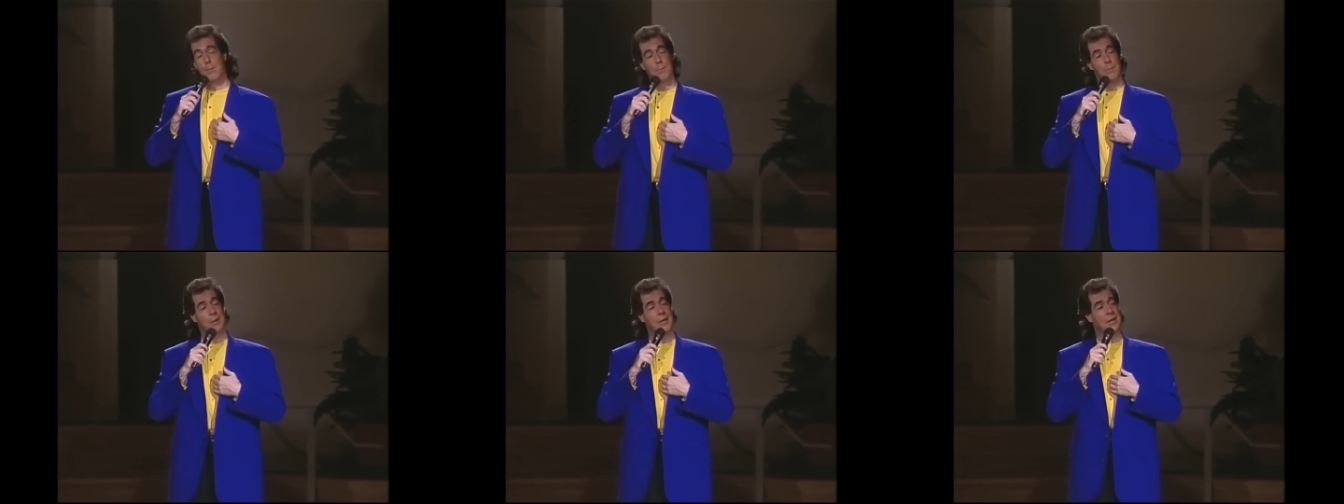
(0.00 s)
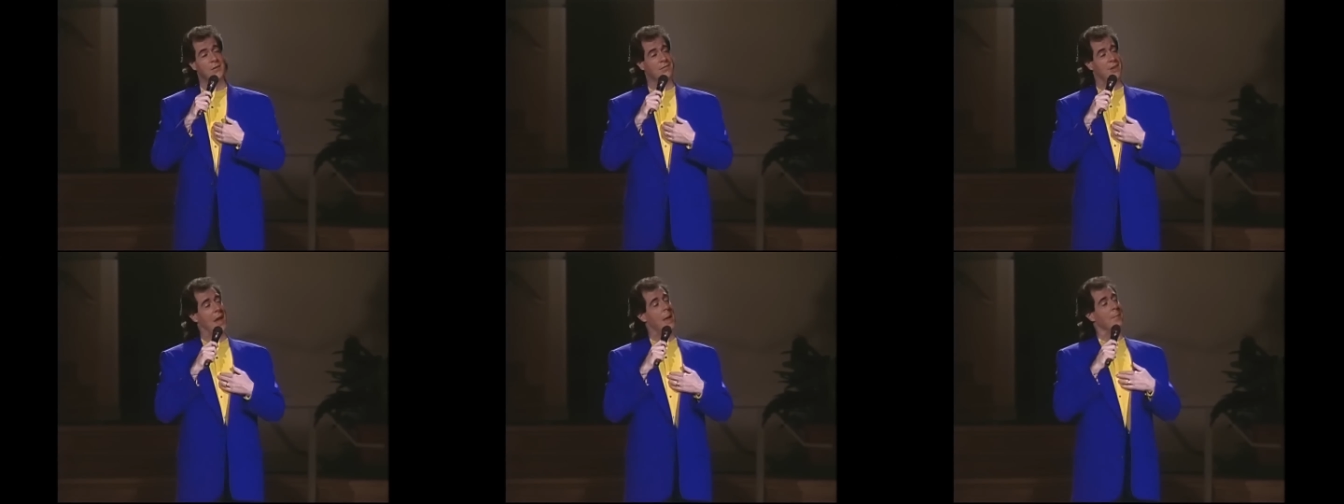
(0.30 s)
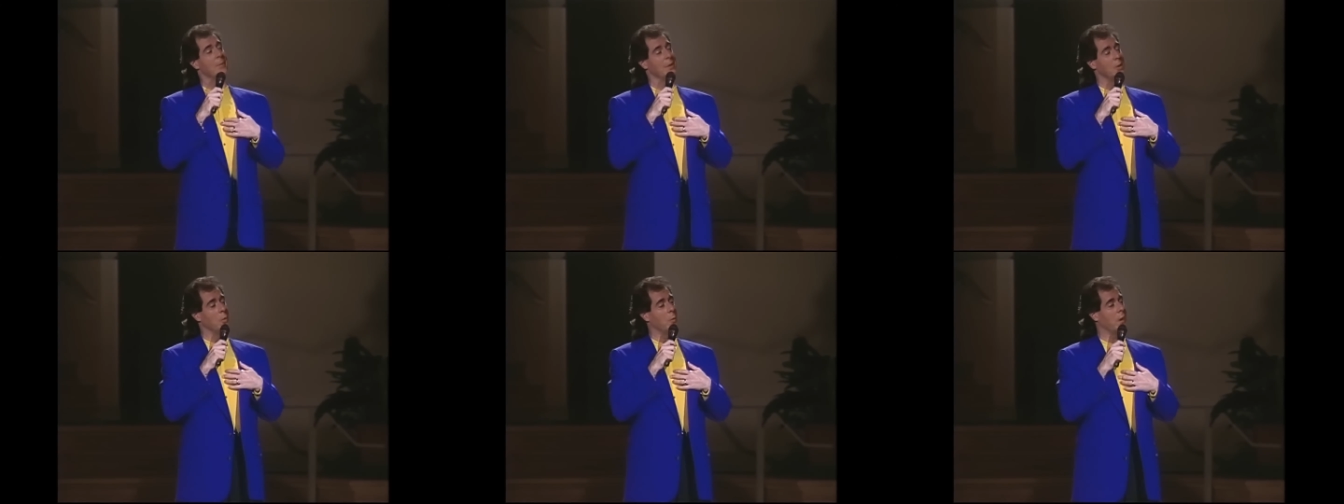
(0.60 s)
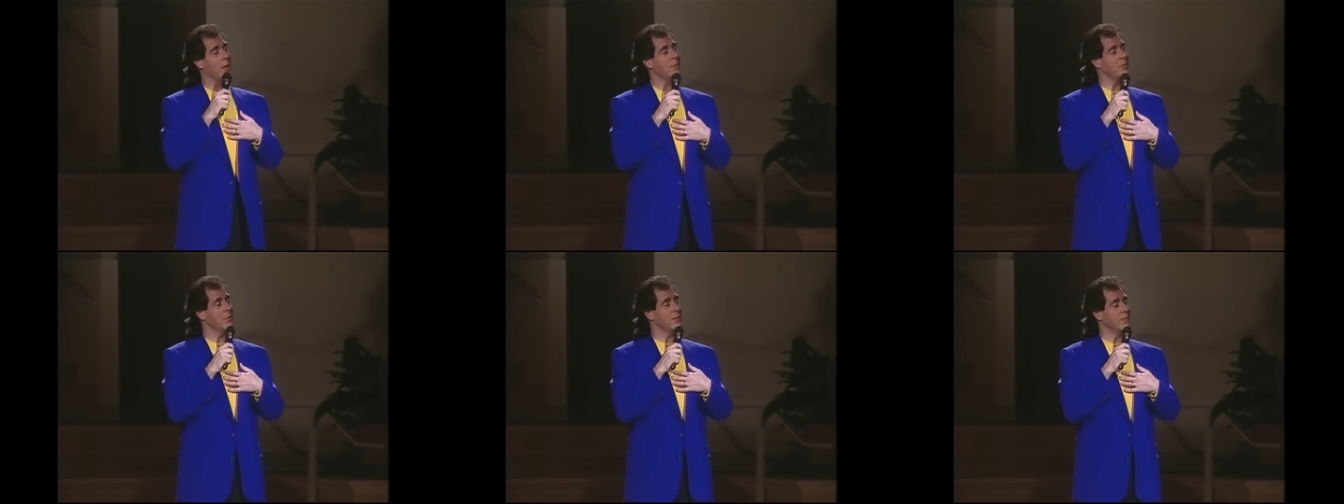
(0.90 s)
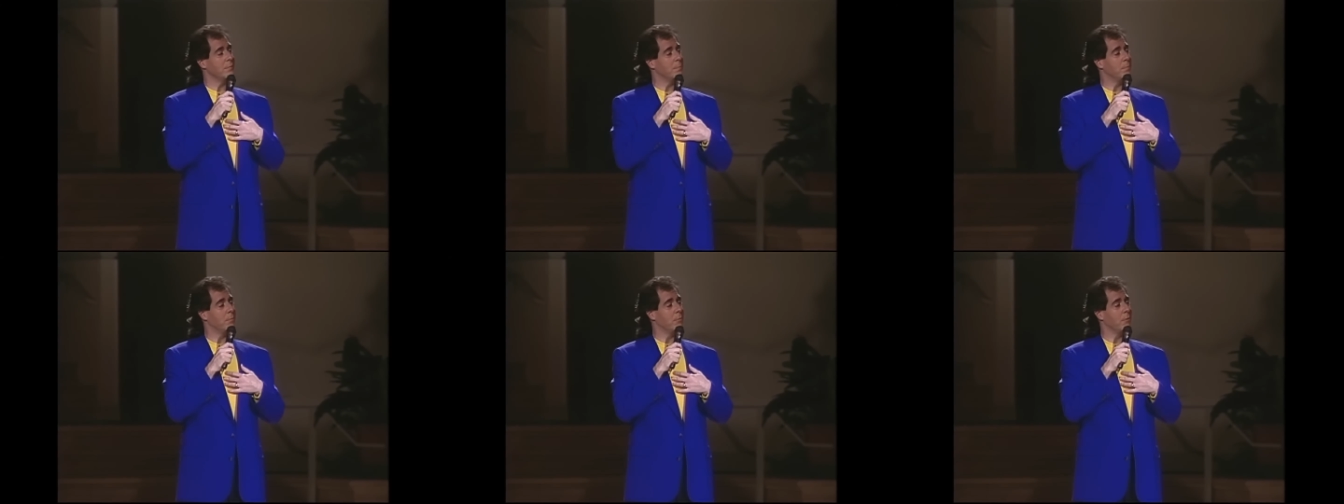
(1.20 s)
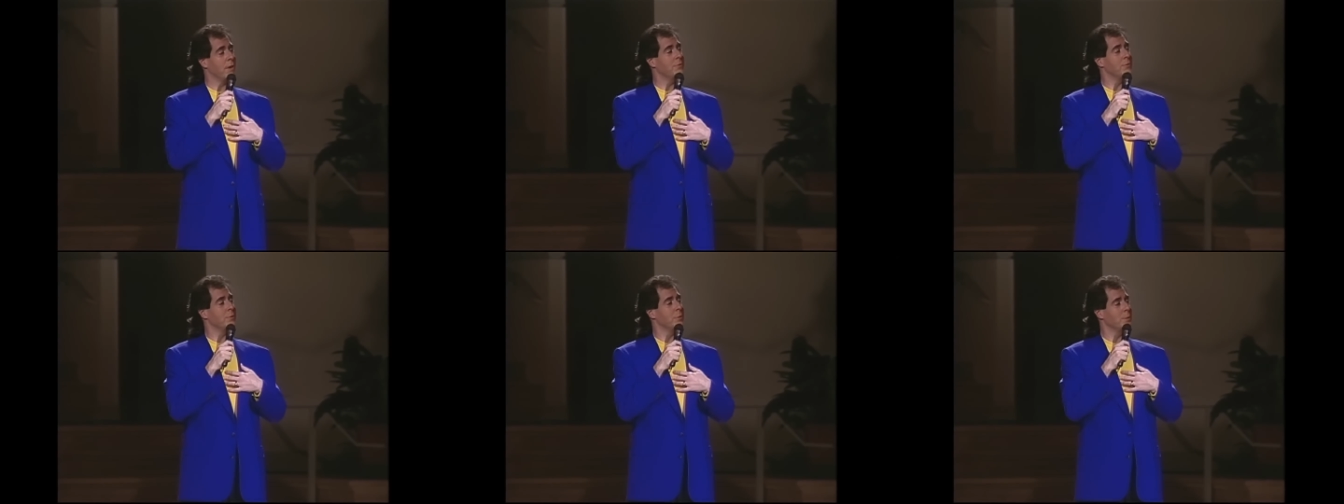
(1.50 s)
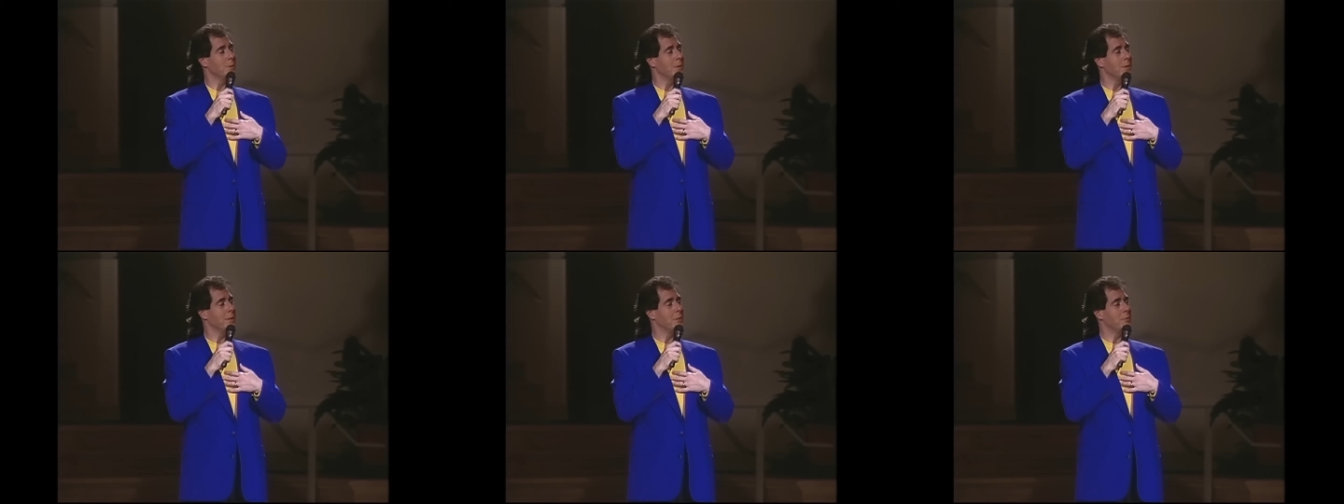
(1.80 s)
because I'm going to win the
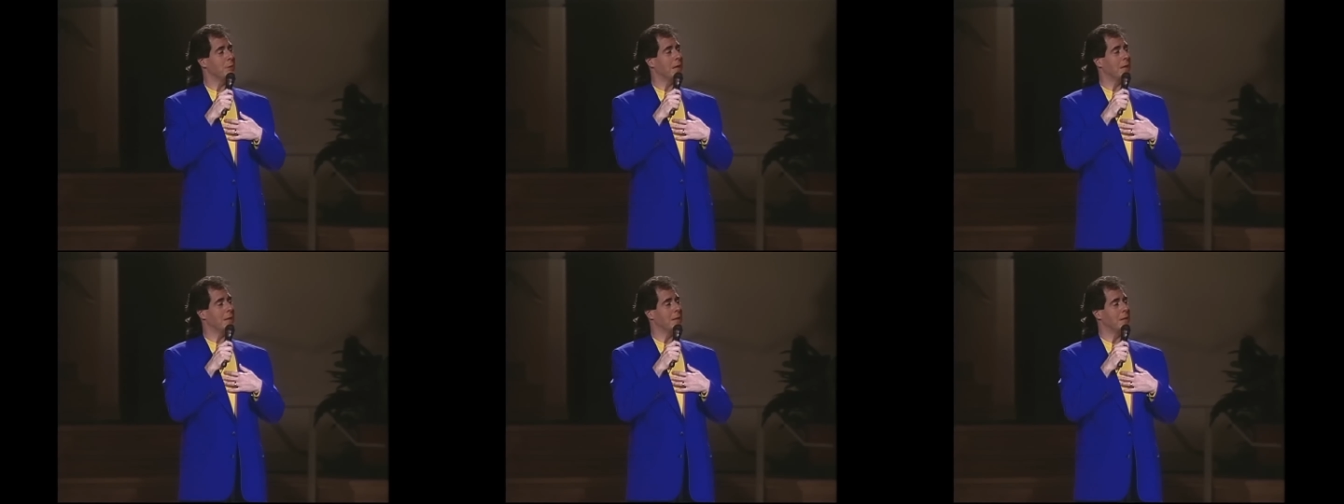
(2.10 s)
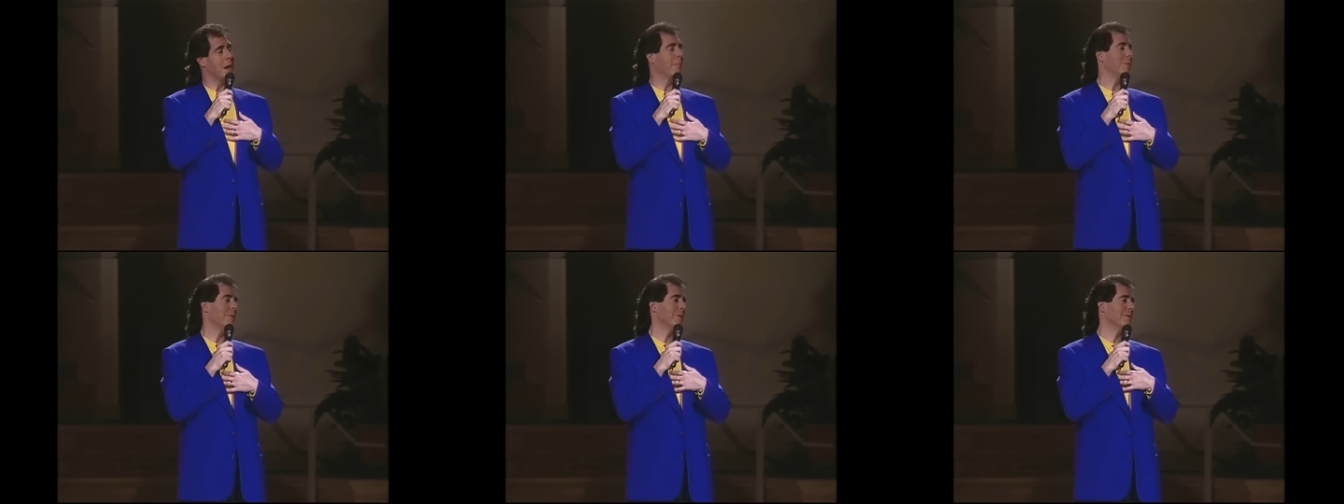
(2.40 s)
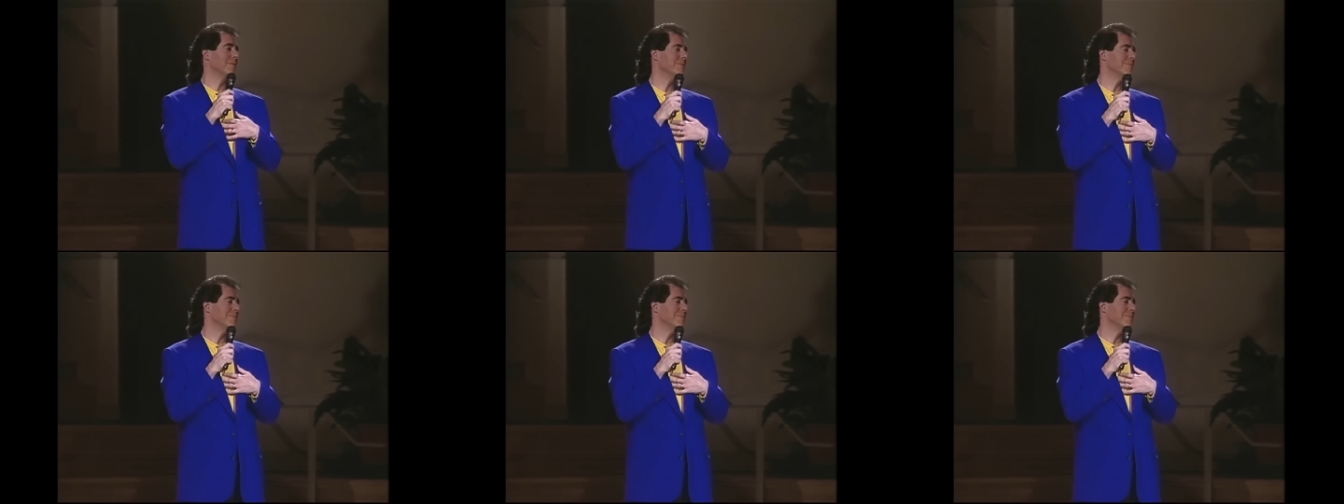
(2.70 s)
parental daily double.